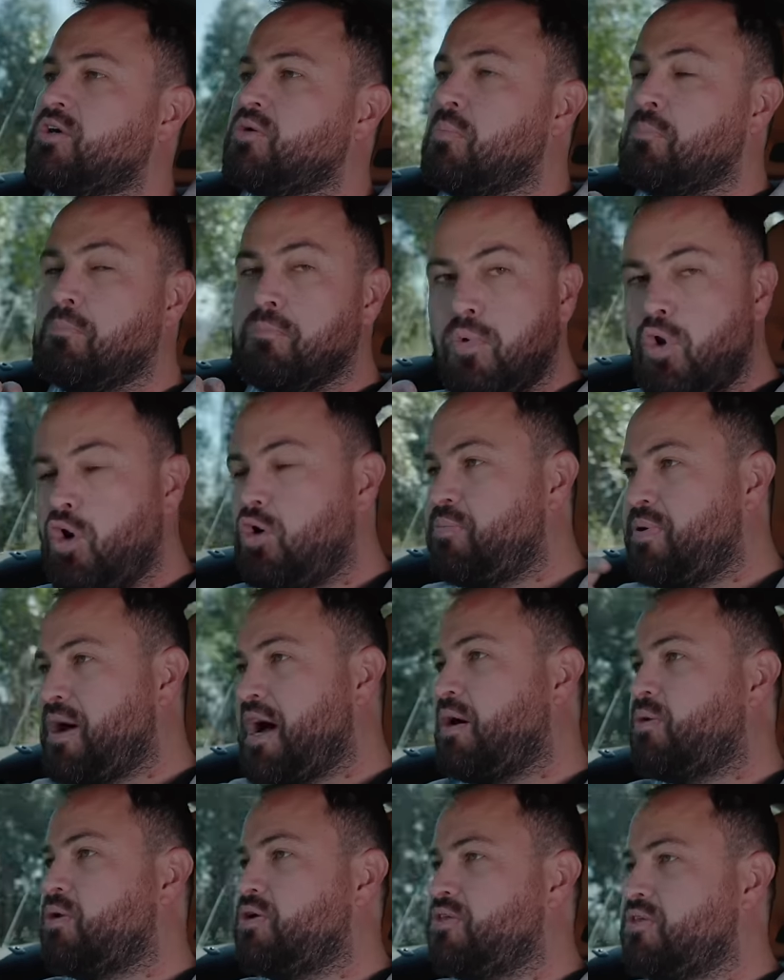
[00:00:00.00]
more
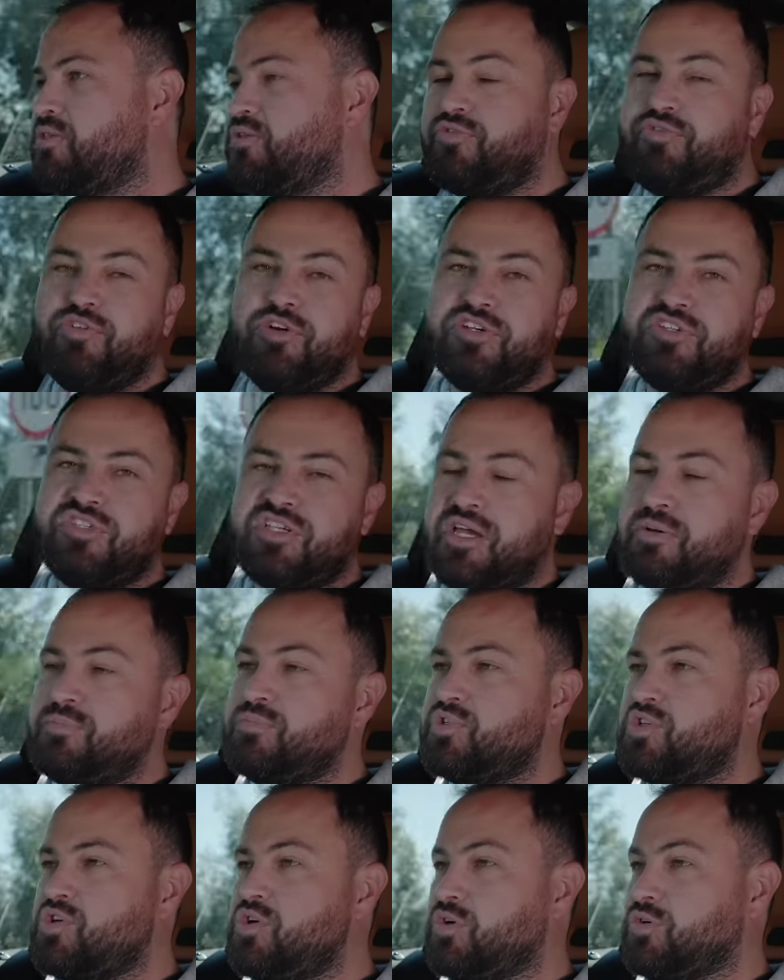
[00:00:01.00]
power than the first
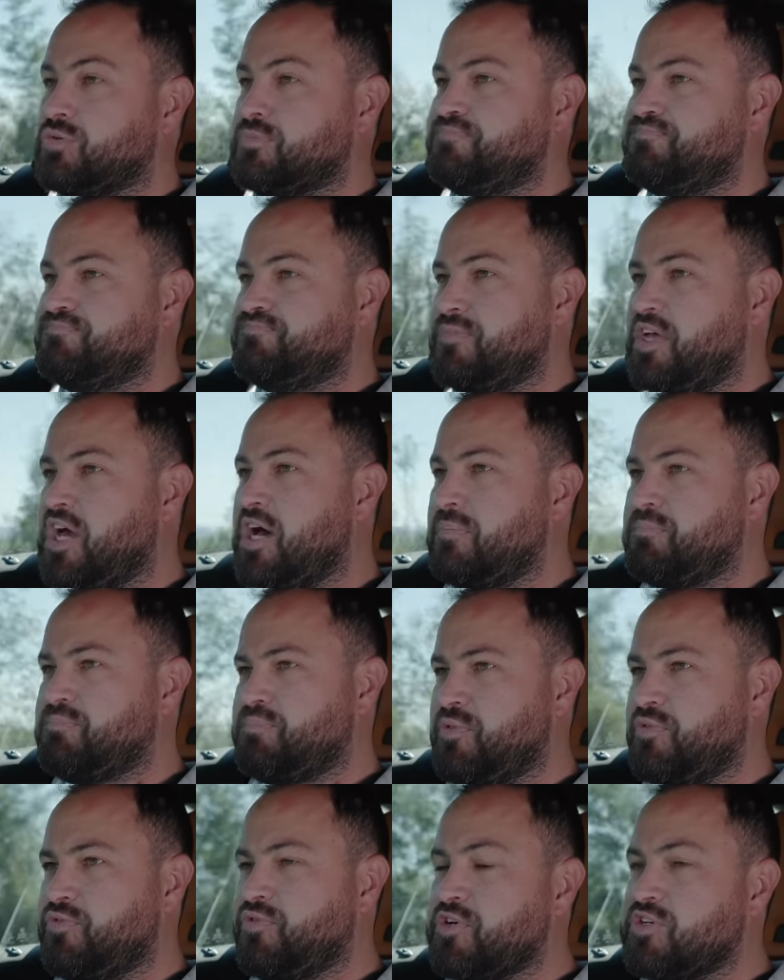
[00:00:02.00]
M2. Yeah,
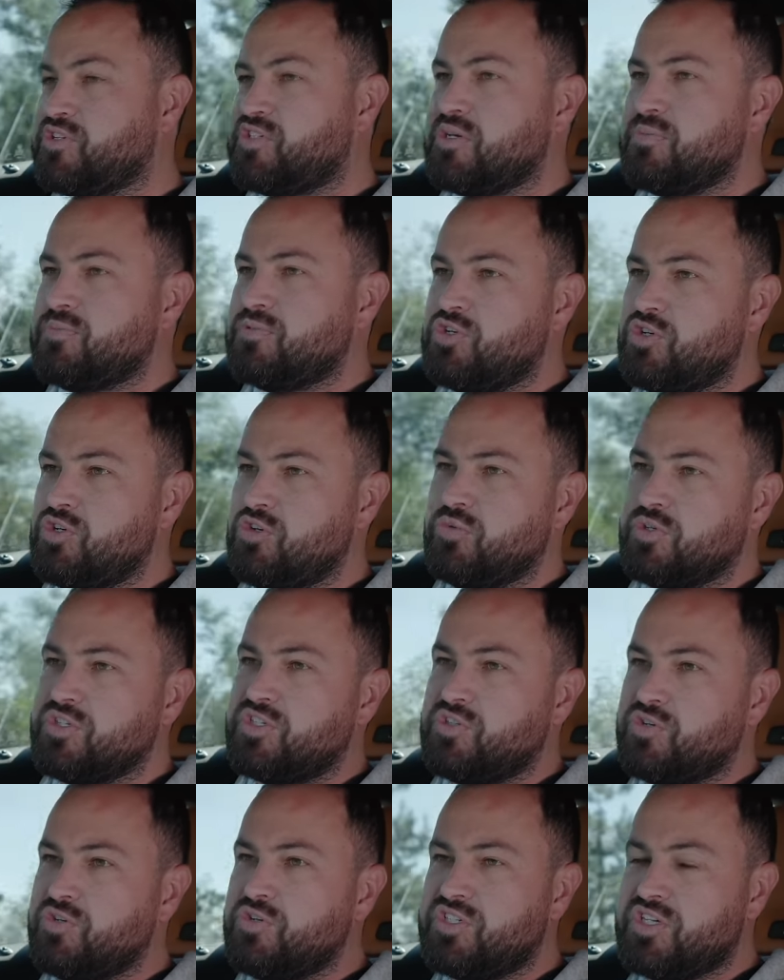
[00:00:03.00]
the first M2
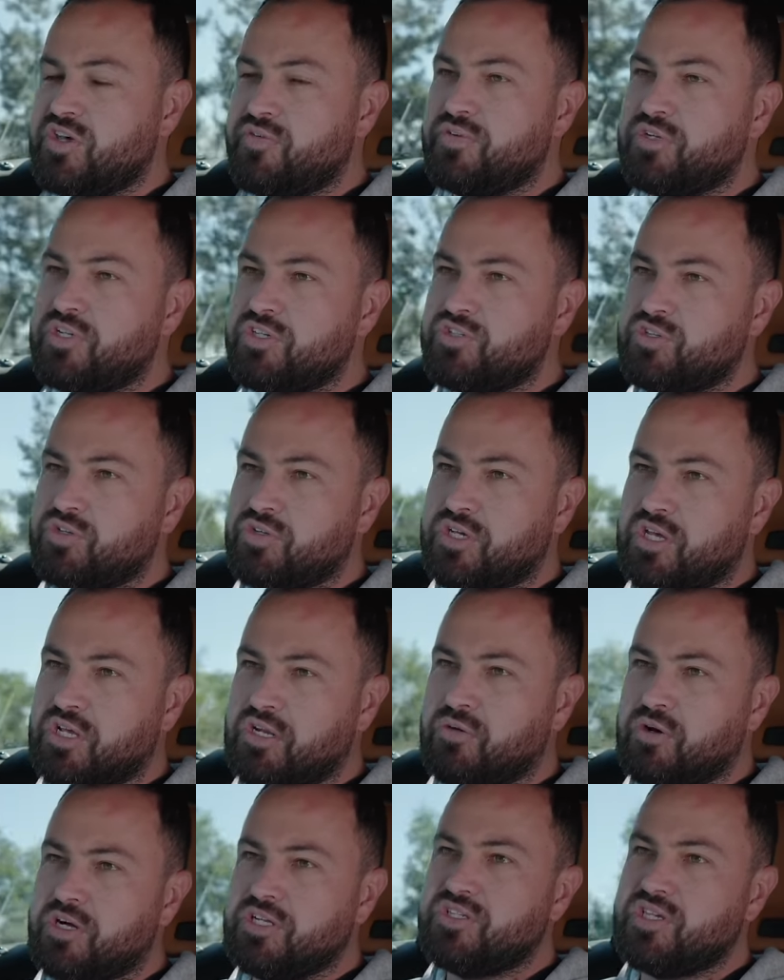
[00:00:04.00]
was 272
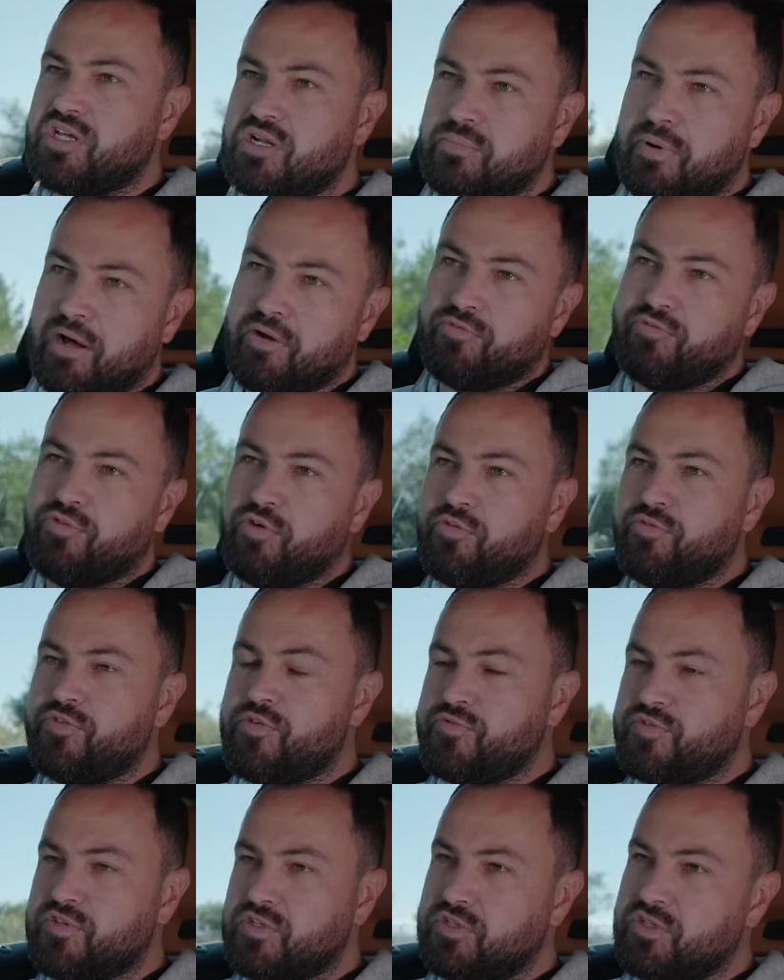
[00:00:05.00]
kilowatts and about
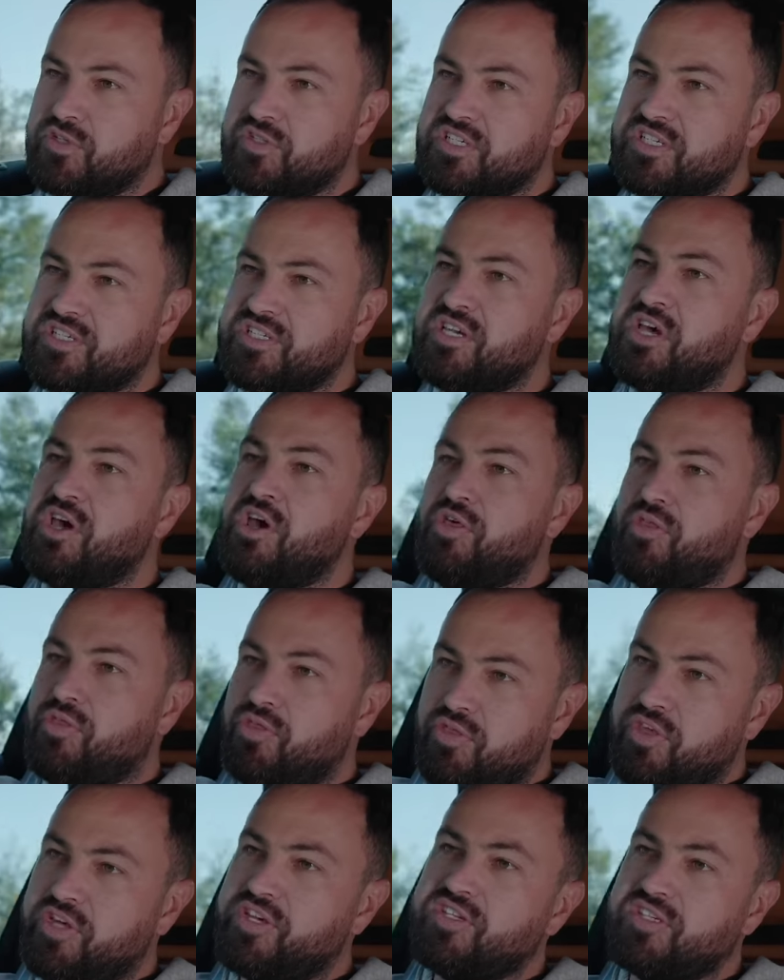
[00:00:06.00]
450 newtons.
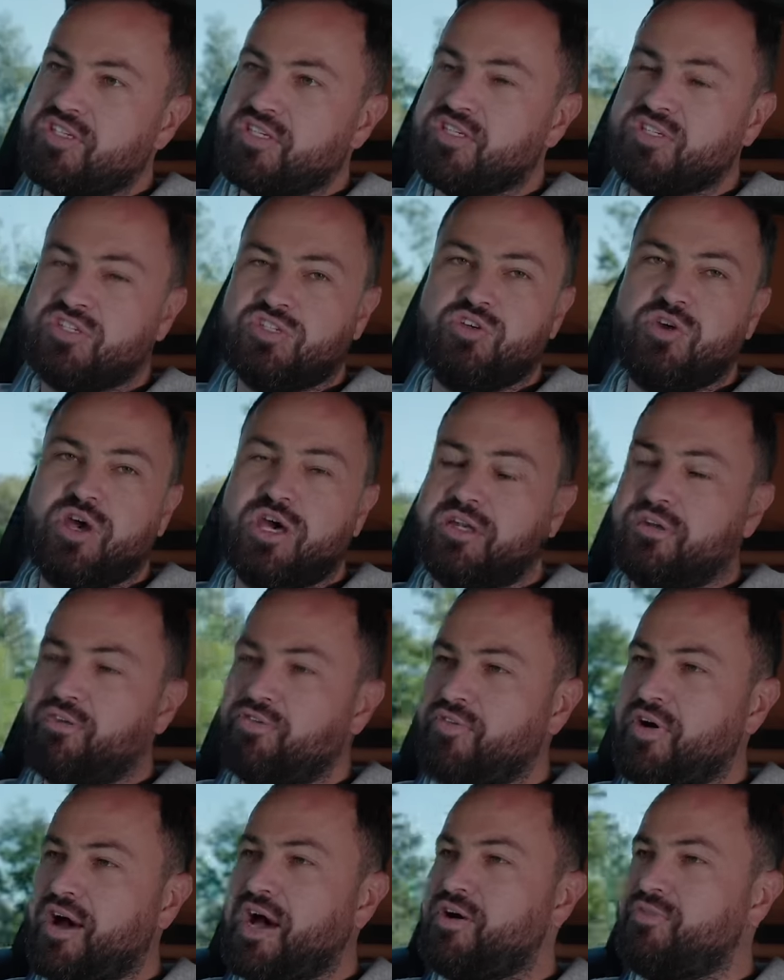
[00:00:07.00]
This is
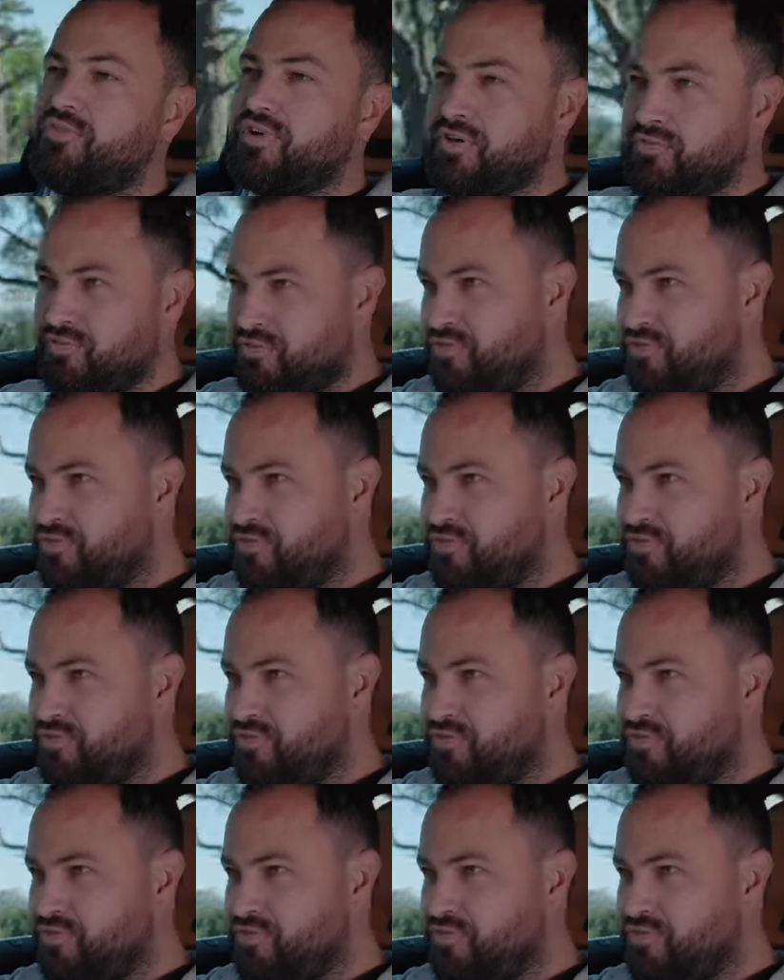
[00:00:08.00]
285 and